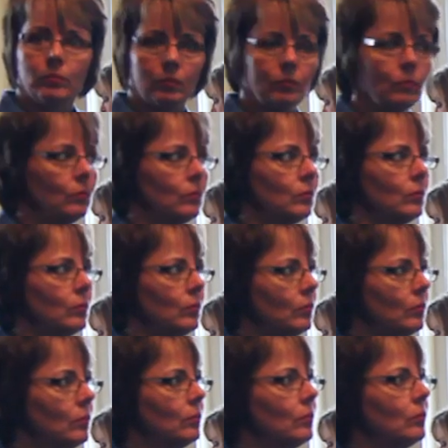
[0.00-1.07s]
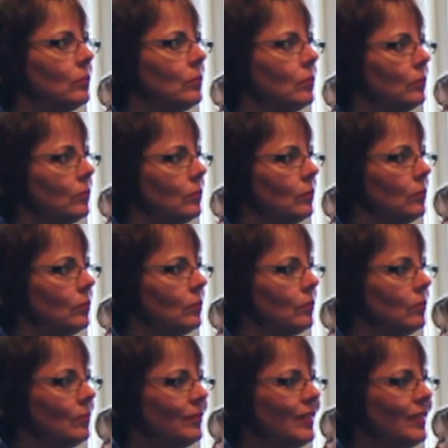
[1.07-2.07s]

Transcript: [no speech]